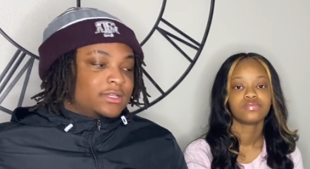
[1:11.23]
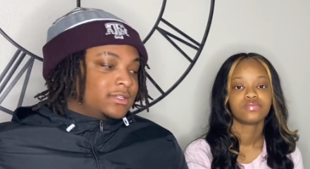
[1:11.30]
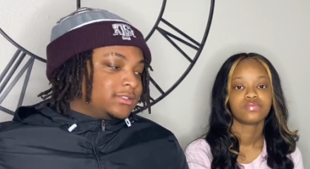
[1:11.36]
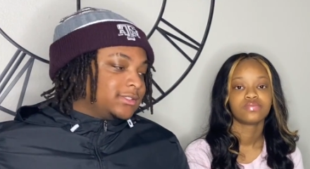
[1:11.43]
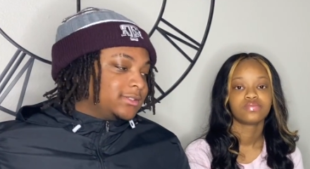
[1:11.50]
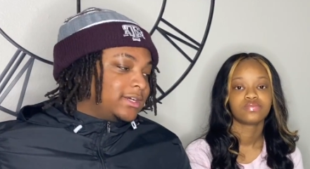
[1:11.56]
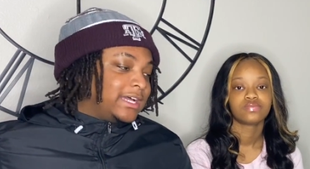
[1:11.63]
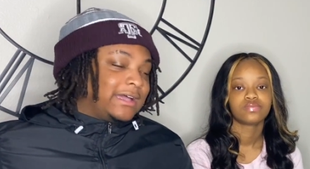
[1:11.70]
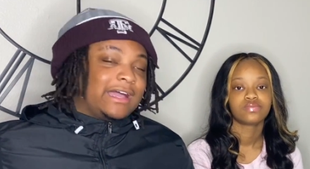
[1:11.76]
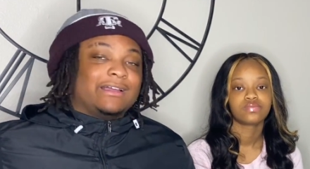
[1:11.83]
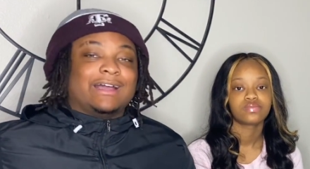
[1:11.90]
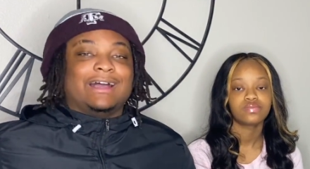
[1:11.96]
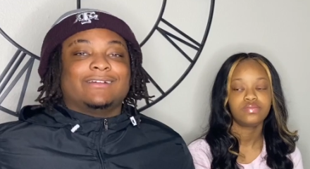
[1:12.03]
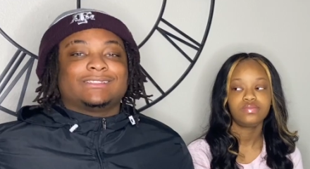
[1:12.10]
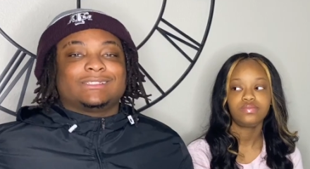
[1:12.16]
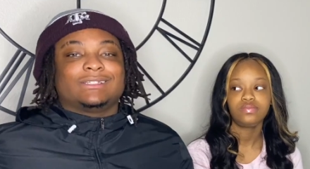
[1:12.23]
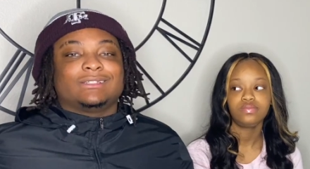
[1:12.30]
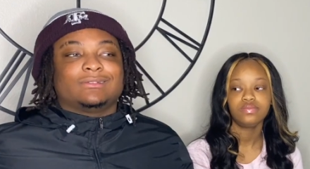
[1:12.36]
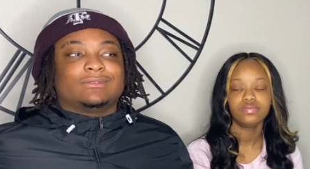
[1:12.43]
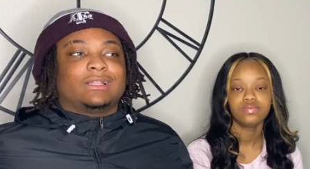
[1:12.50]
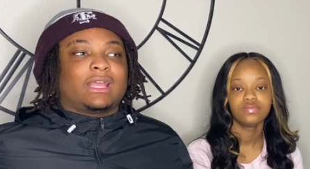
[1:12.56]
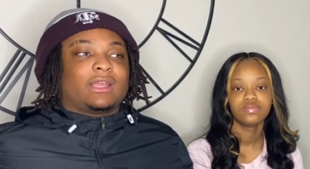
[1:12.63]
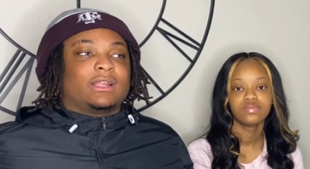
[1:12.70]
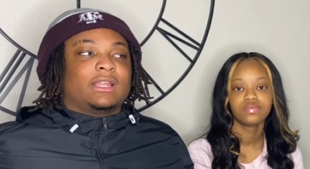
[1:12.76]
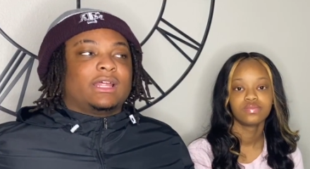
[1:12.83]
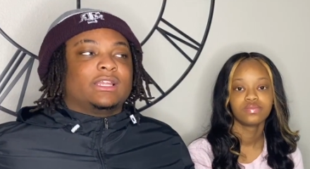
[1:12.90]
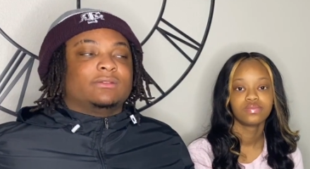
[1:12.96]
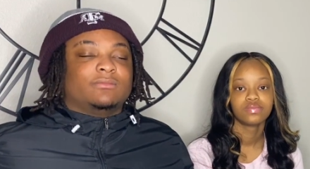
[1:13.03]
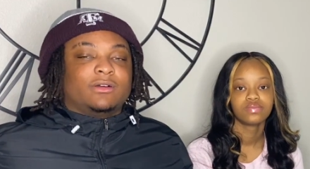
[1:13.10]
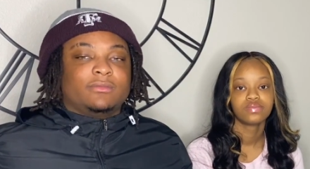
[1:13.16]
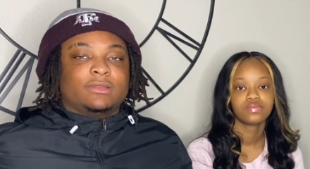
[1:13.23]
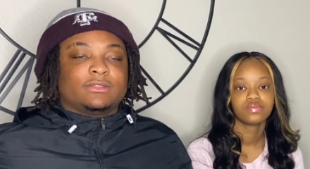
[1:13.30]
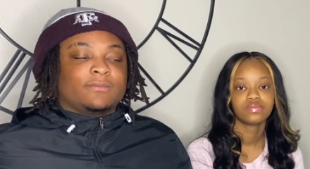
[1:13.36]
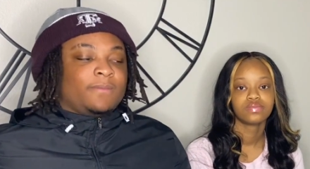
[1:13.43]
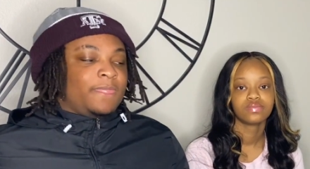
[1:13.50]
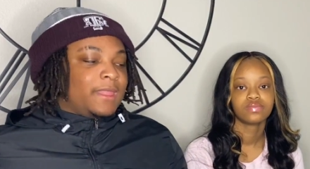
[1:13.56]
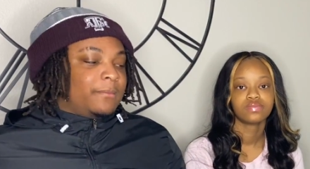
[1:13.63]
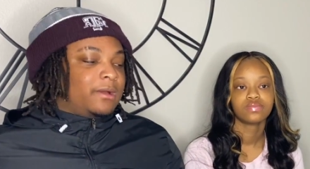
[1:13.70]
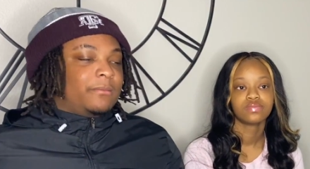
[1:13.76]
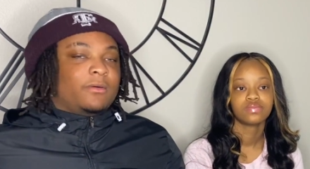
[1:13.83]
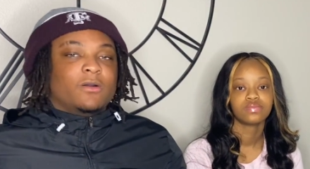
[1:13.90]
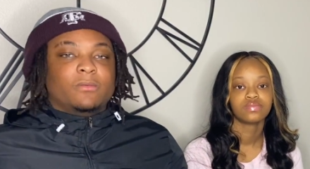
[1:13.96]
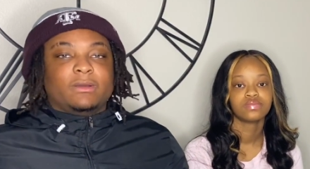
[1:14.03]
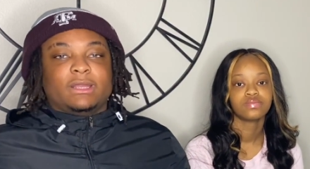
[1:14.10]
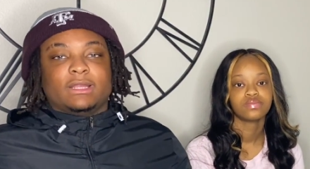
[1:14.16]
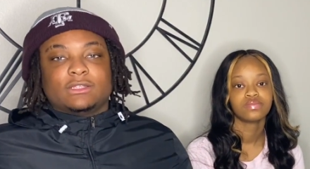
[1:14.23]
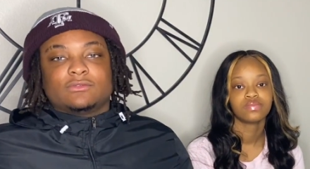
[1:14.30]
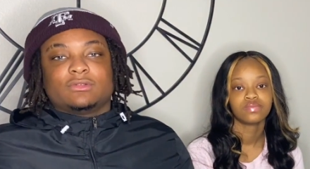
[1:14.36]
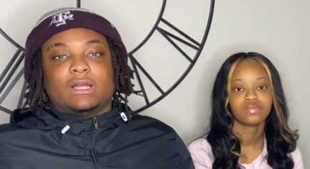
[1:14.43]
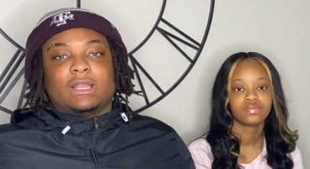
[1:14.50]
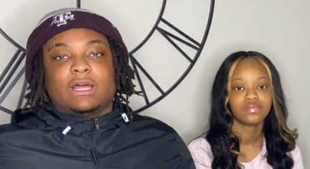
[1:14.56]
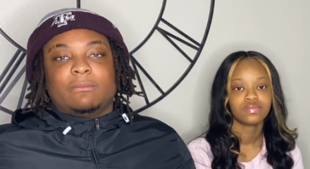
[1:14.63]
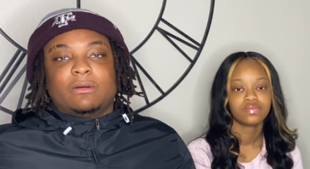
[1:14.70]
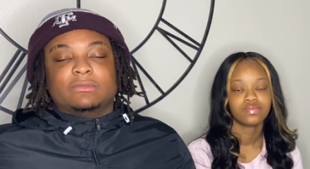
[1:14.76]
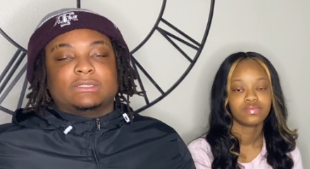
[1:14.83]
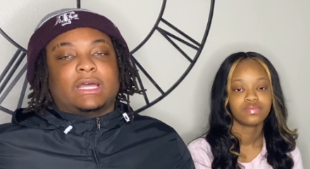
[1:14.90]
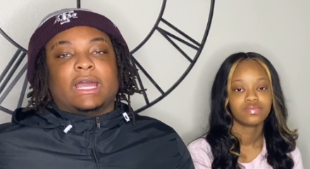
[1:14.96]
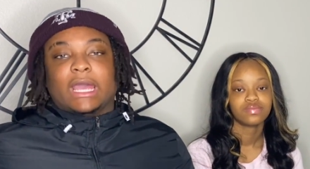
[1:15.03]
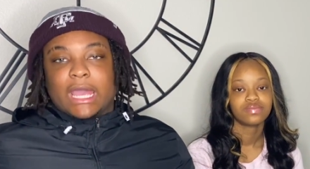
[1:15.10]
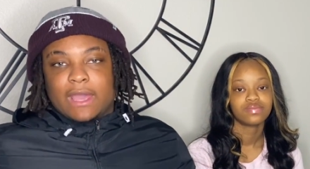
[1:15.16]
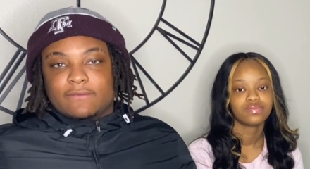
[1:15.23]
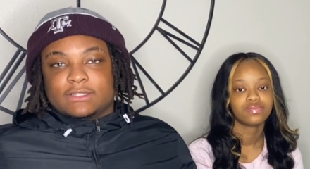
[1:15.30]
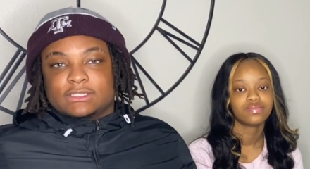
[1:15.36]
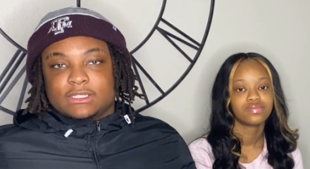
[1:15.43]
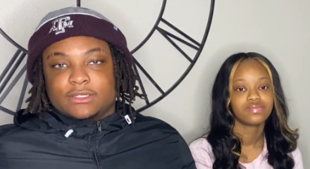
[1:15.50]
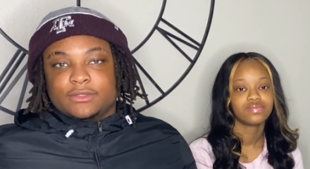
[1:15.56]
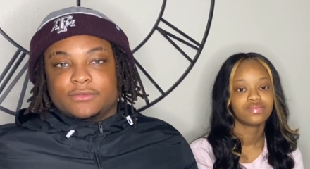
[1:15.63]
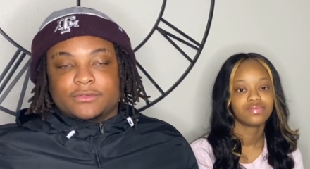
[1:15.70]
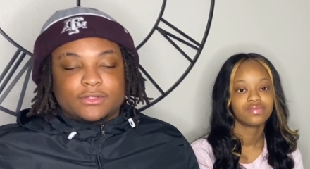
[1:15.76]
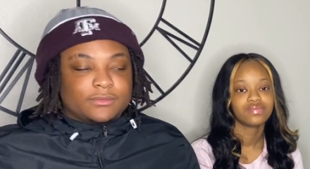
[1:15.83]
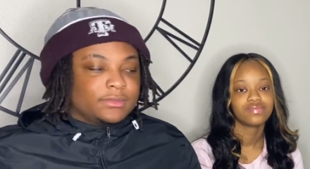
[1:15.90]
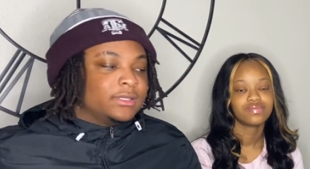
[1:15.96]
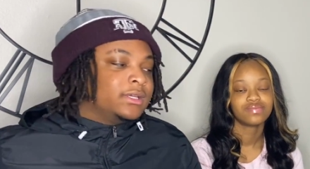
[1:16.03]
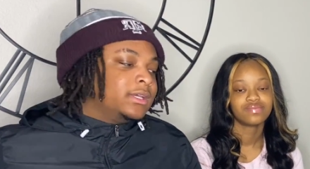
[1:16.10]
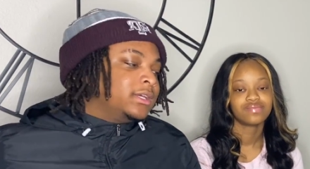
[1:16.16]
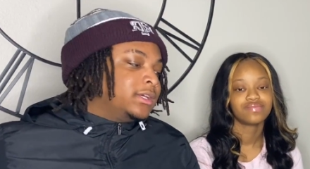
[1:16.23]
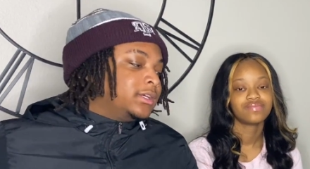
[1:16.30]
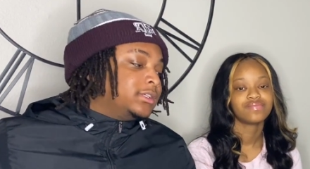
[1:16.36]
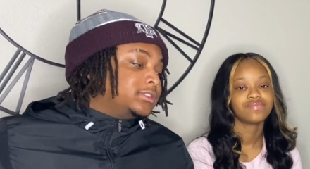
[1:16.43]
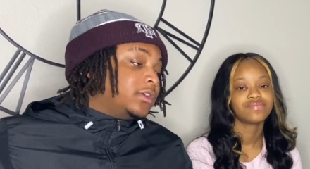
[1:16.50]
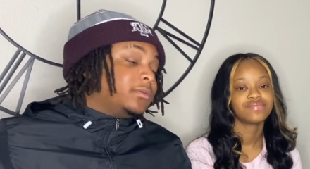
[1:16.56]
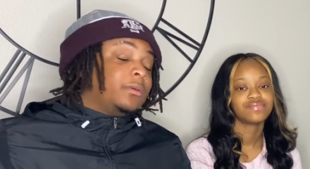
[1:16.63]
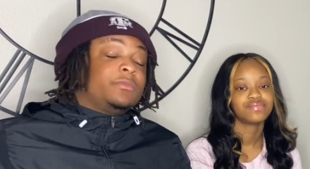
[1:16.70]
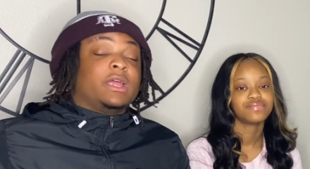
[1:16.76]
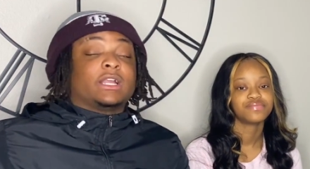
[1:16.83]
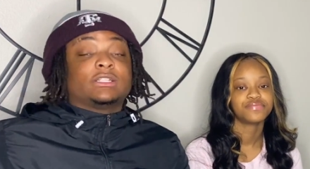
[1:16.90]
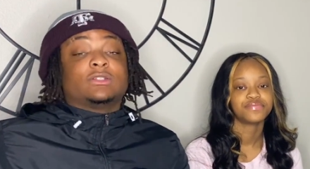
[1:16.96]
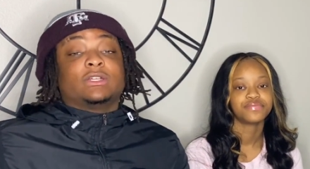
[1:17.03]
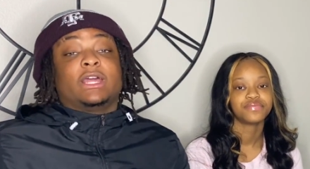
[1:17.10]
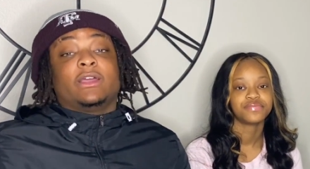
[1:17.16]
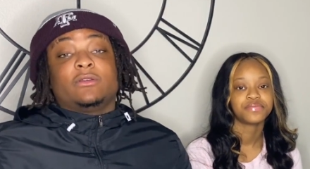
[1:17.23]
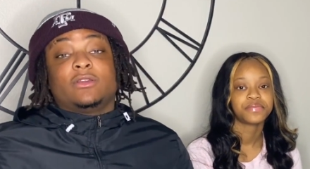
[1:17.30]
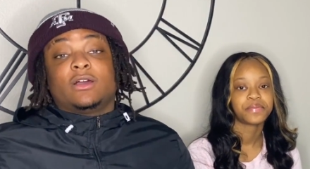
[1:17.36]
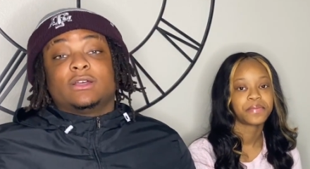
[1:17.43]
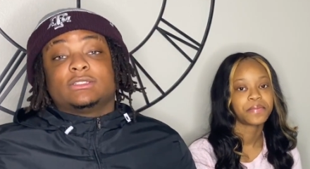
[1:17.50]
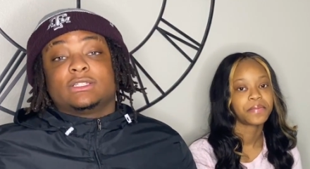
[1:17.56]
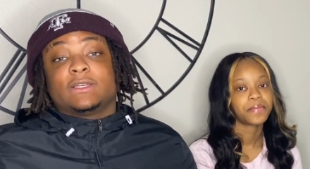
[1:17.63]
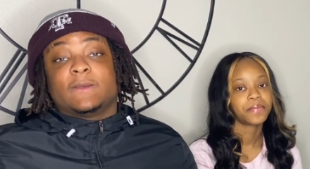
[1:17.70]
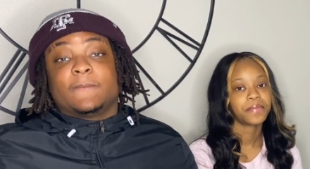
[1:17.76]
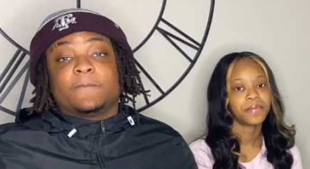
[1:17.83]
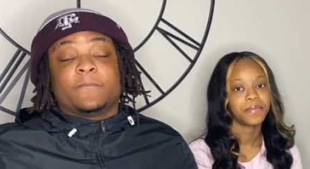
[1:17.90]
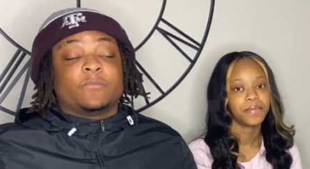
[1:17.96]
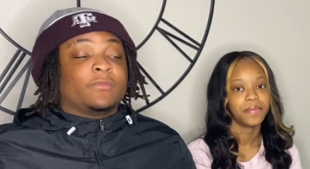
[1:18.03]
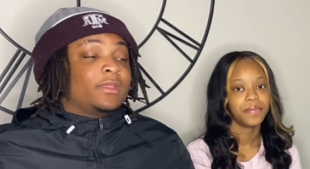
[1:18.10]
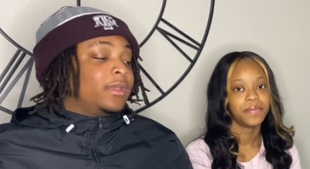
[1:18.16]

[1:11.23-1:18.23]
Speaker 1: So I seen like a lot of moments, but I'm hoping that this was a lot of moments that I haven't seen, you feel me? So we're gonna be reacting to that, you know what I'm saying?